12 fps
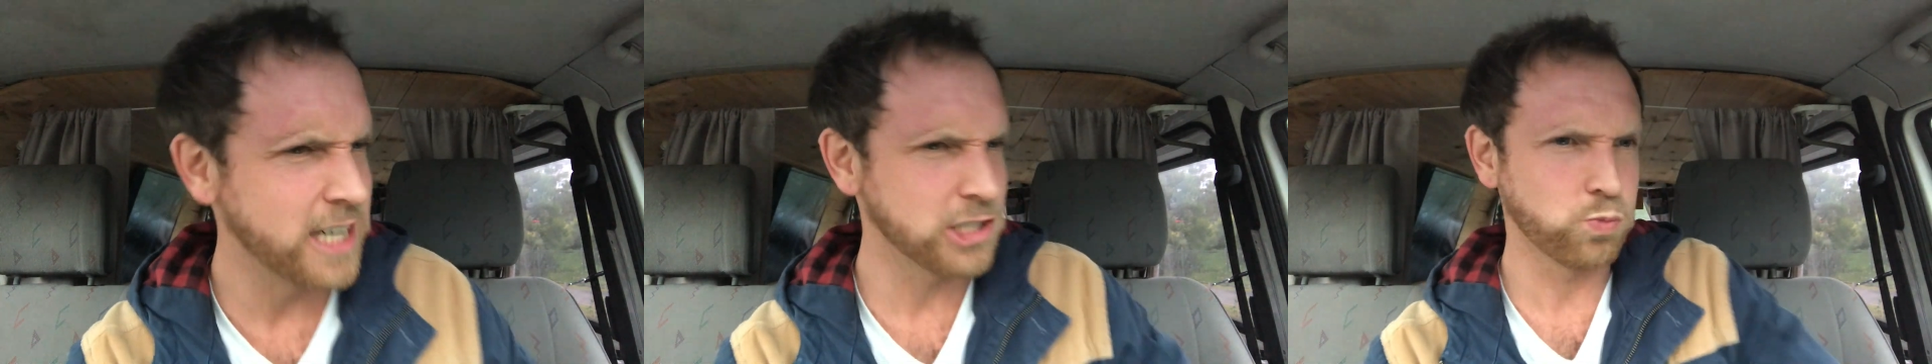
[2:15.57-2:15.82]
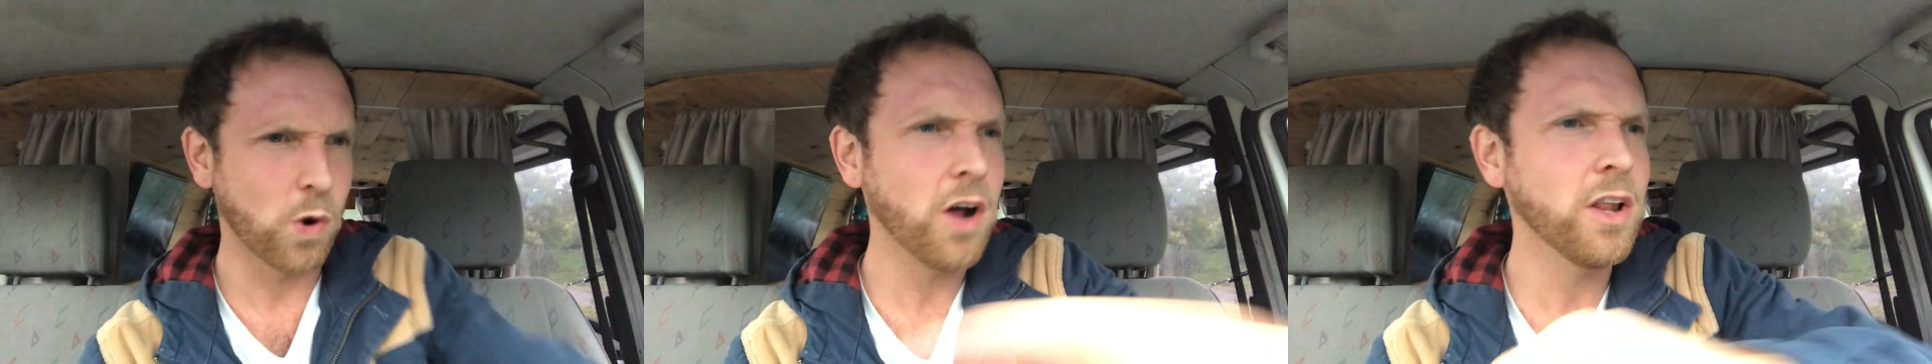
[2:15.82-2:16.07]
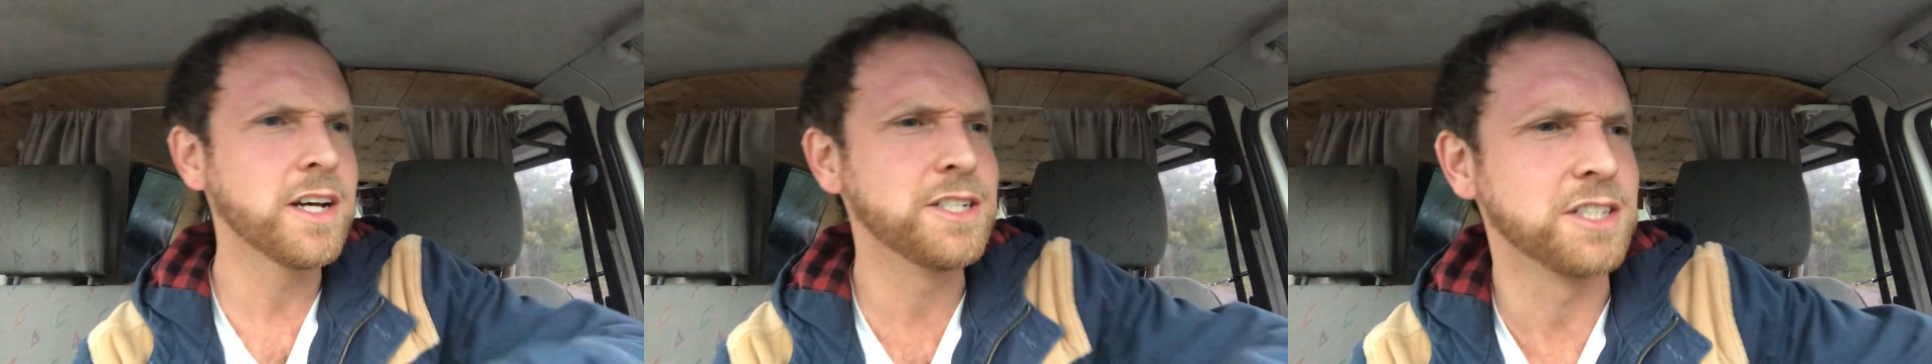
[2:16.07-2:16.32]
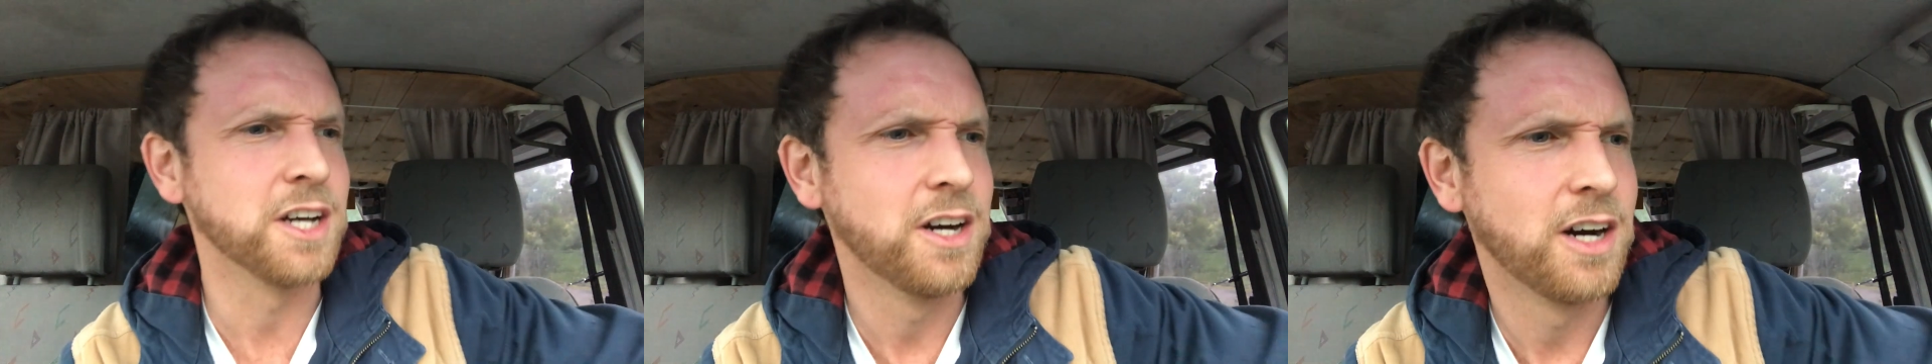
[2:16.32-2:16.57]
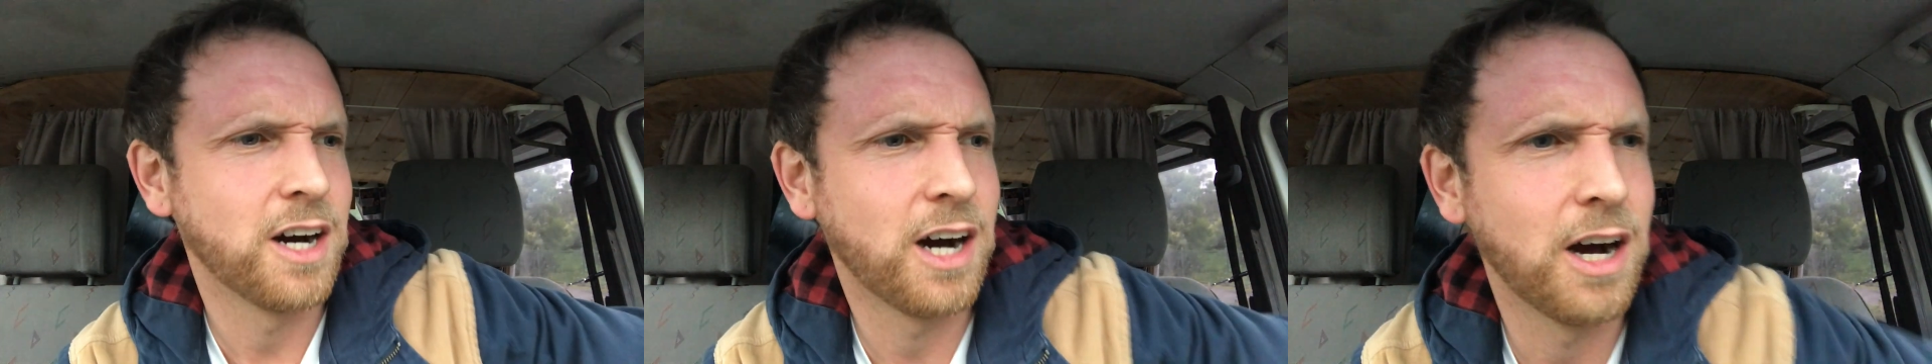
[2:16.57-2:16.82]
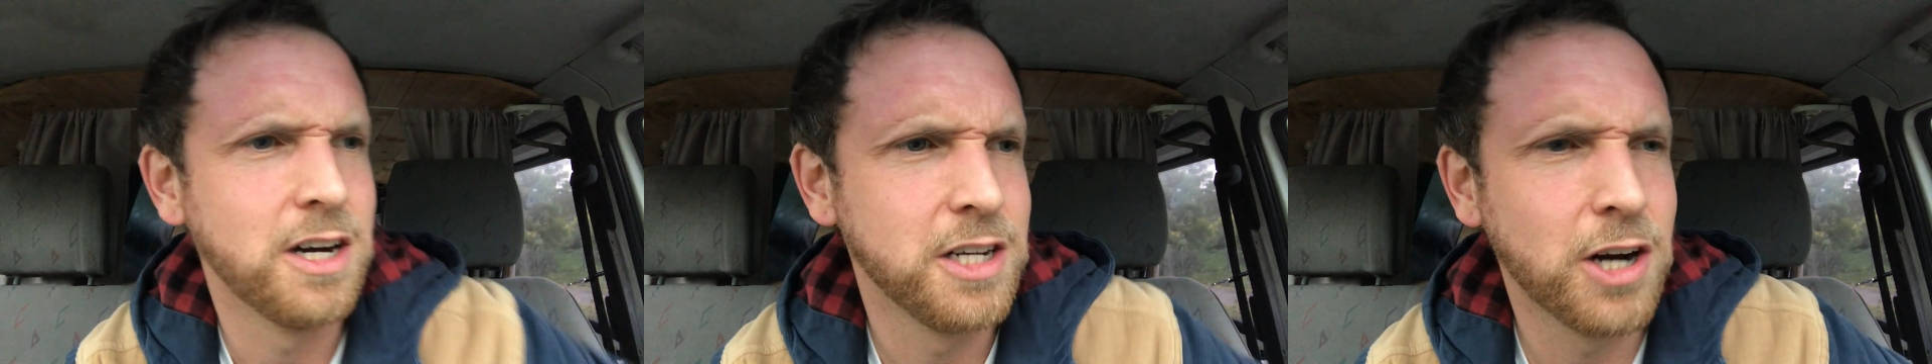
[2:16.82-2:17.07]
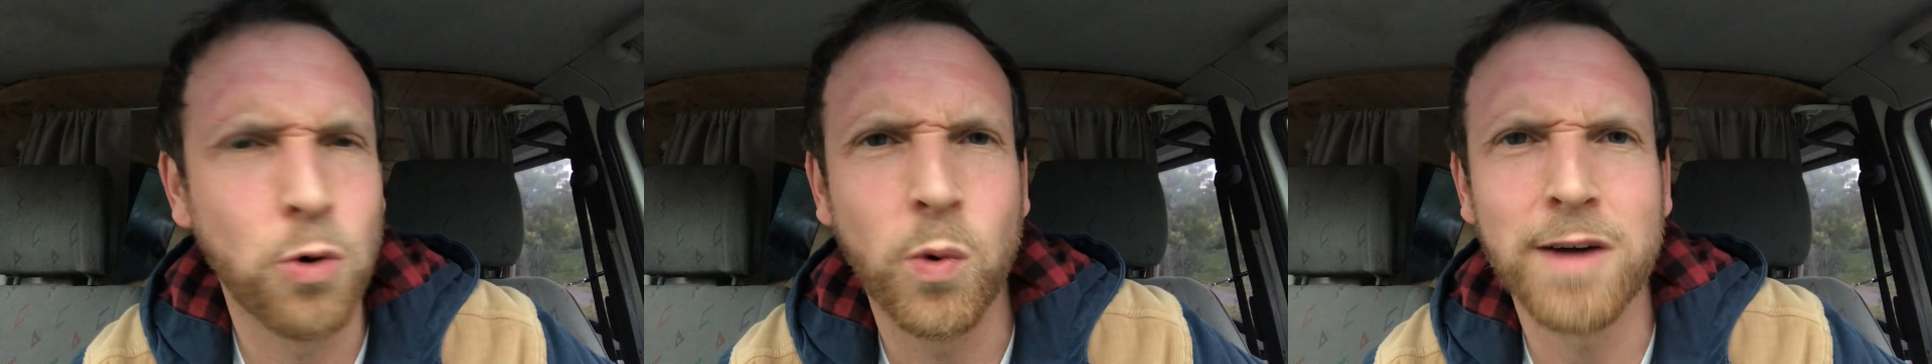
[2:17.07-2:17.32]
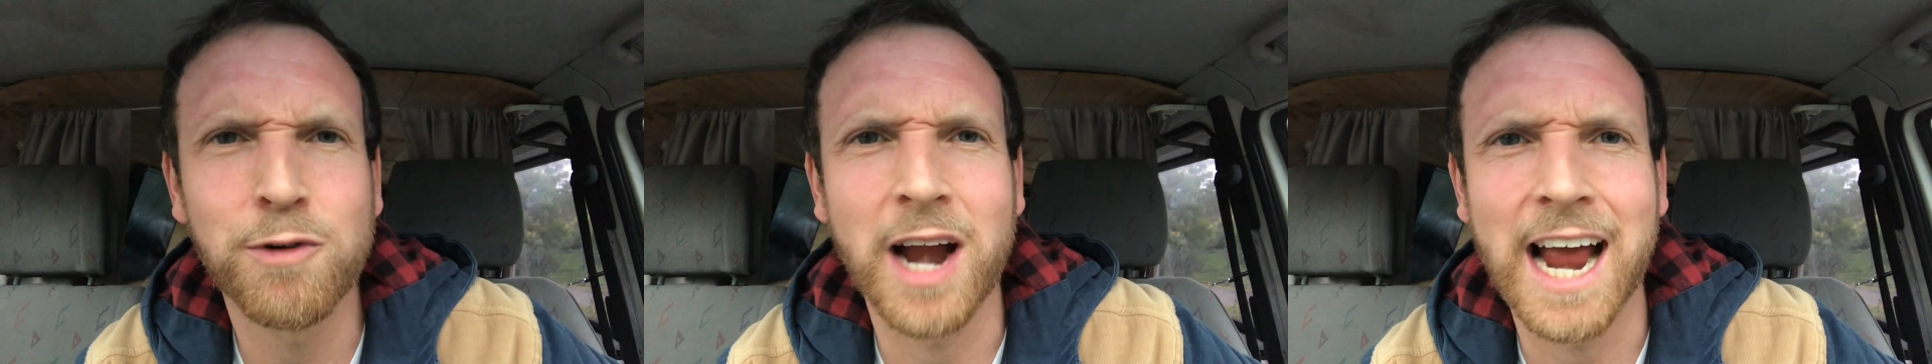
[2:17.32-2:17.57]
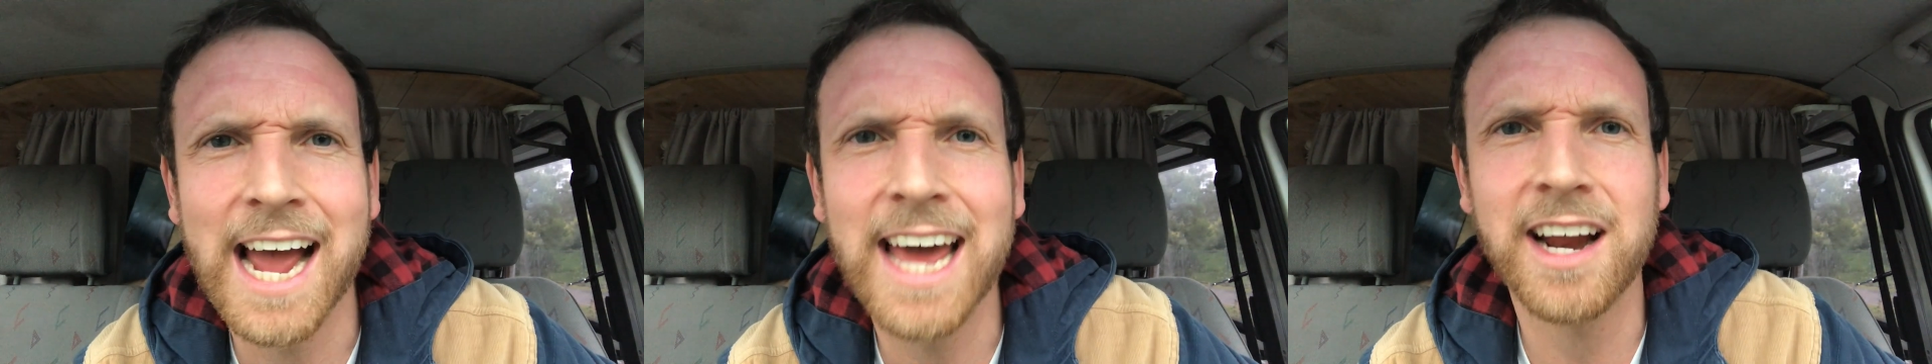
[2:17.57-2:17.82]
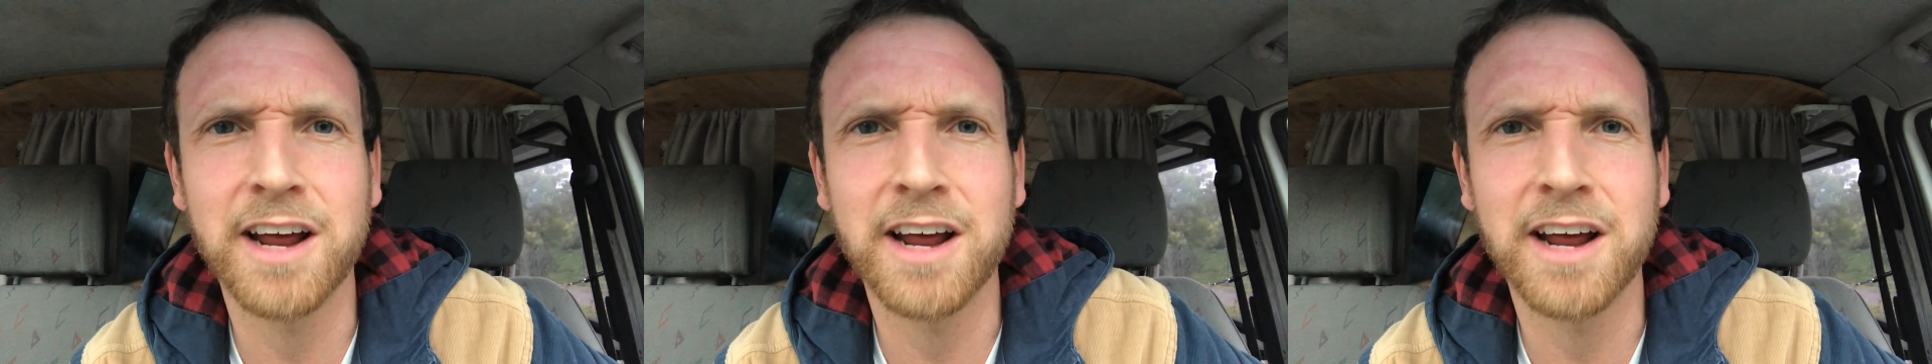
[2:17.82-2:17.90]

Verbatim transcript: as well as uh, you know, whatever hat